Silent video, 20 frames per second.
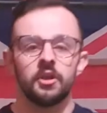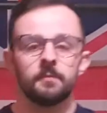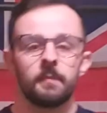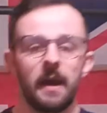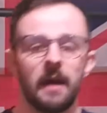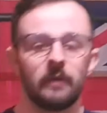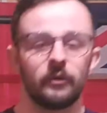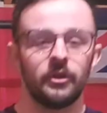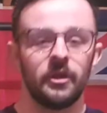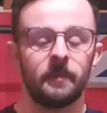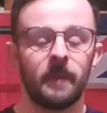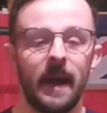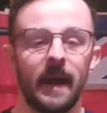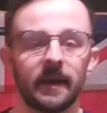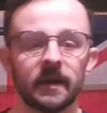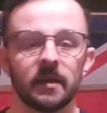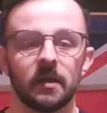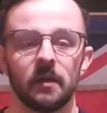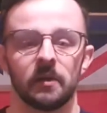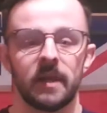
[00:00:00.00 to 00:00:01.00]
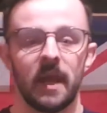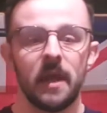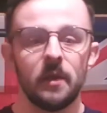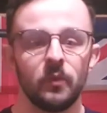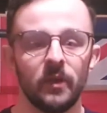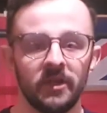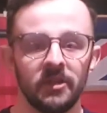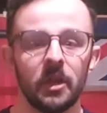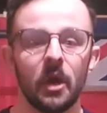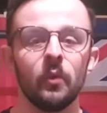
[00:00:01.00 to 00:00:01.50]
bar on your back, okay,
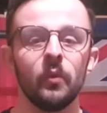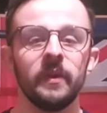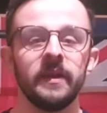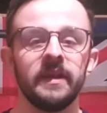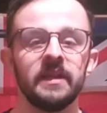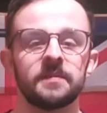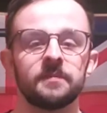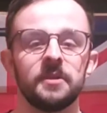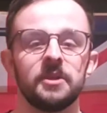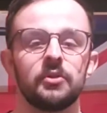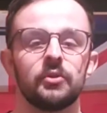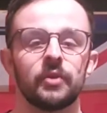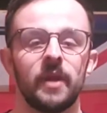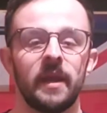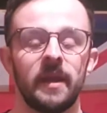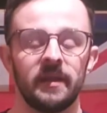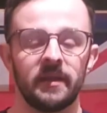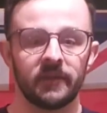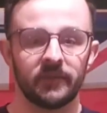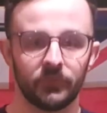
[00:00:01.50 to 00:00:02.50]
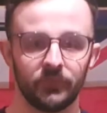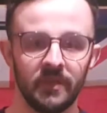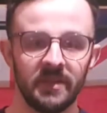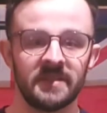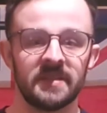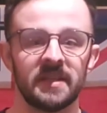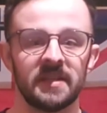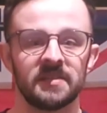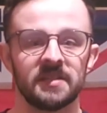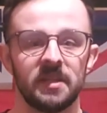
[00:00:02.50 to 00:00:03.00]
we know we need to be creating a
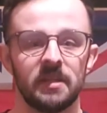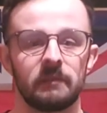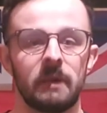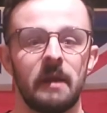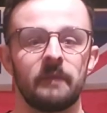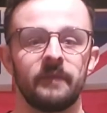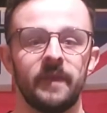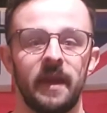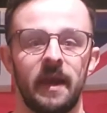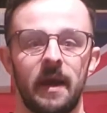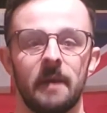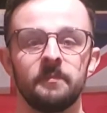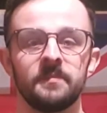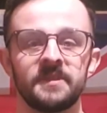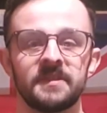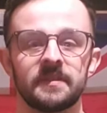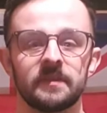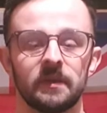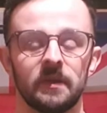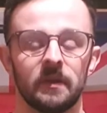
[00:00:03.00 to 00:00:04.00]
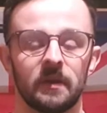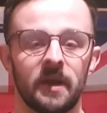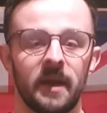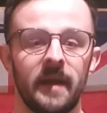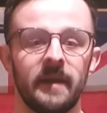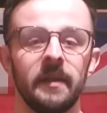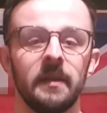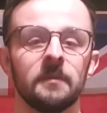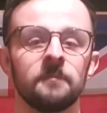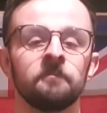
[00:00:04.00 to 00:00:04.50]
360 around the abs,
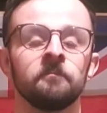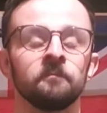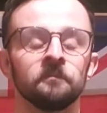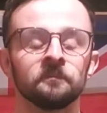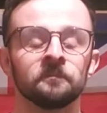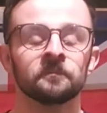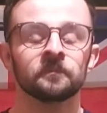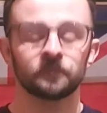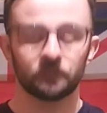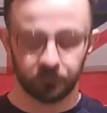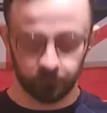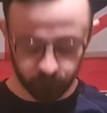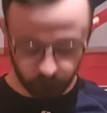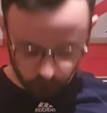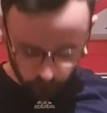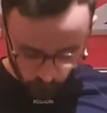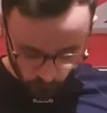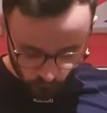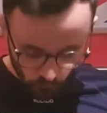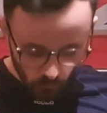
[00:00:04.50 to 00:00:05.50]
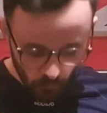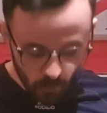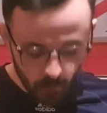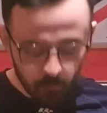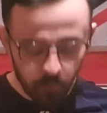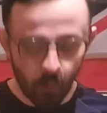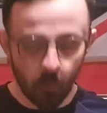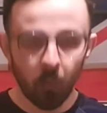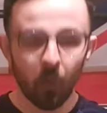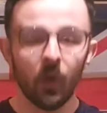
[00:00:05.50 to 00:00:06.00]
okay?
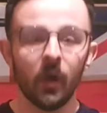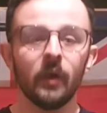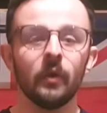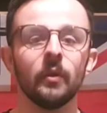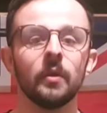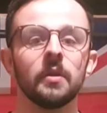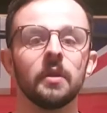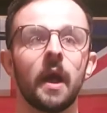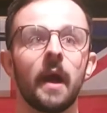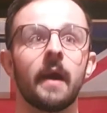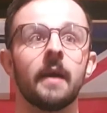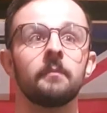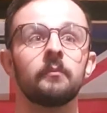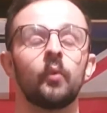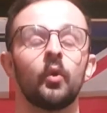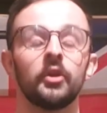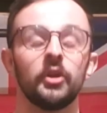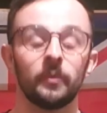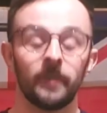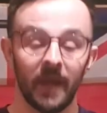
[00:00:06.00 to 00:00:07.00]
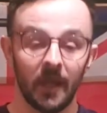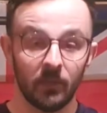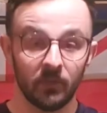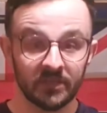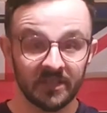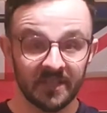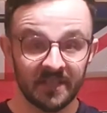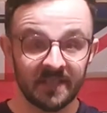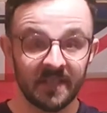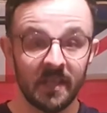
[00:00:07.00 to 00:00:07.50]
But what you'll be able
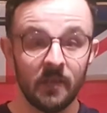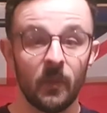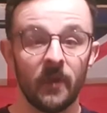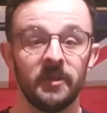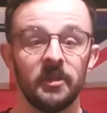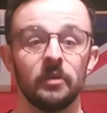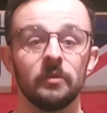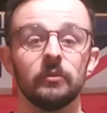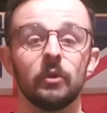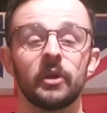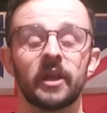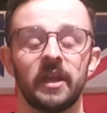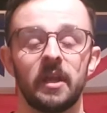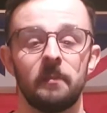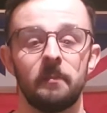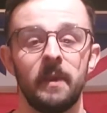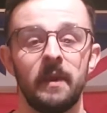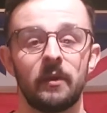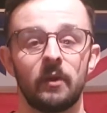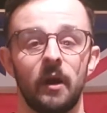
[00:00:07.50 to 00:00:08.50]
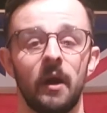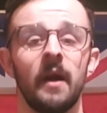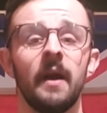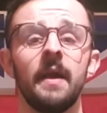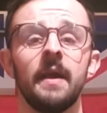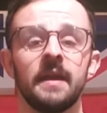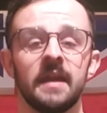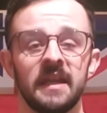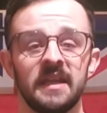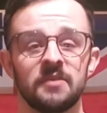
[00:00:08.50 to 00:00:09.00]
to see when you look in a mirror
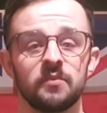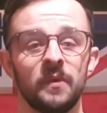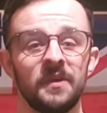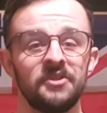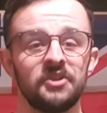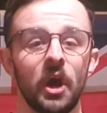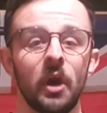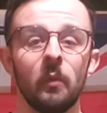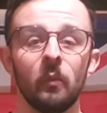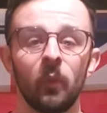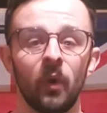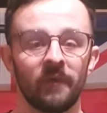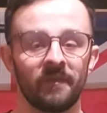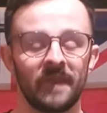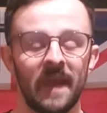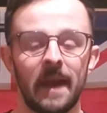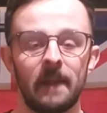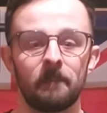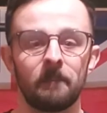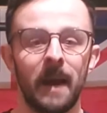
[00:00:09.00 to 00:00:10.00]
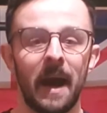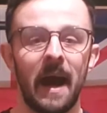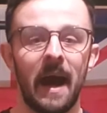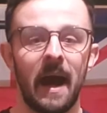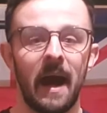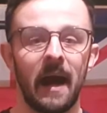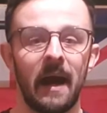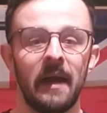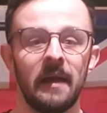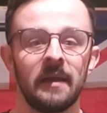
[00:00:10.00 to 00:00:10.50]
is we don't want that
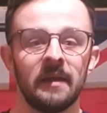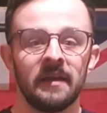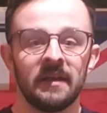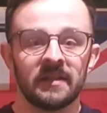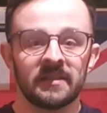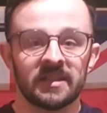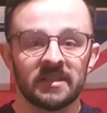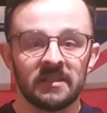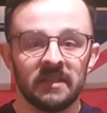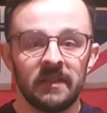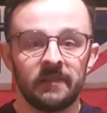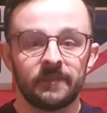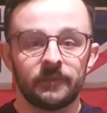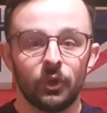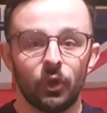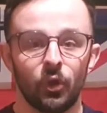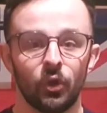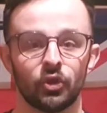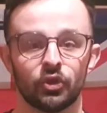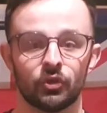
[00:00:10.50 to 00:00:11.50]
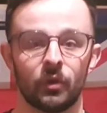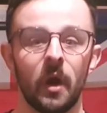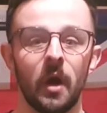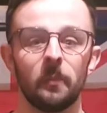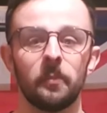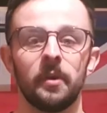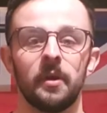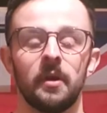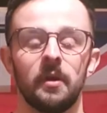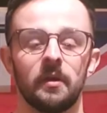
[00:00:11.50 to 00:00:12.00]
bar to lift or
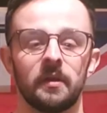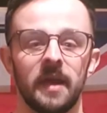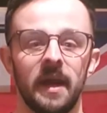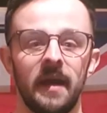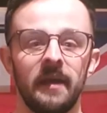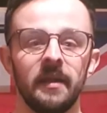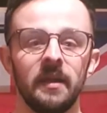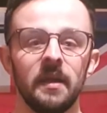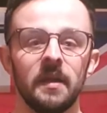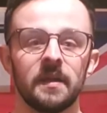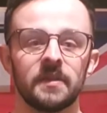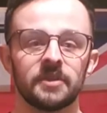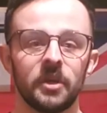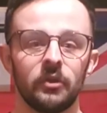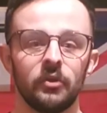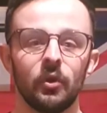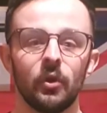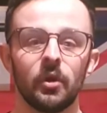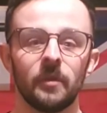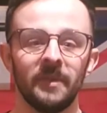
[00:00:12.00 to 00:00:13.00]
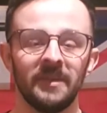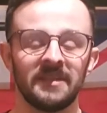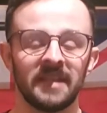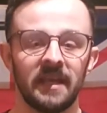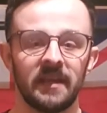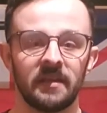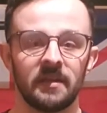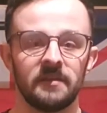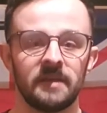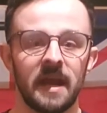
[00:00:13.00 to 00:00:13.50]
drop, okay? So you're going to be
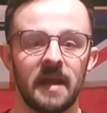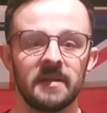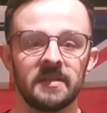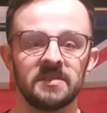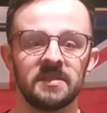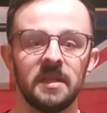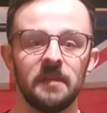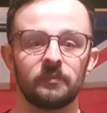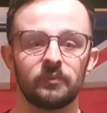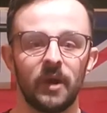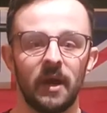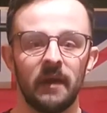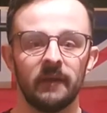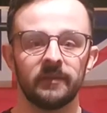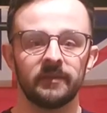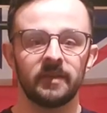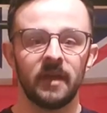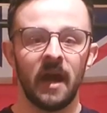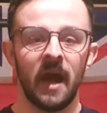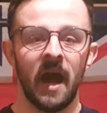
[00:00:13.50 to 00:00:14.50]
taking a nice deep breath,